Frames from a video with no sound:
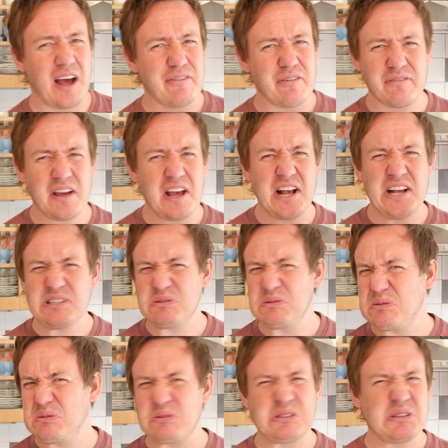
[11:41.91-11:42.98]
have affairs
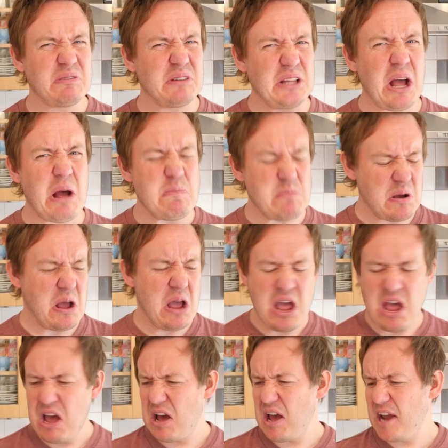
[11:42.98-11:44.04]
or stuff like that, but uh,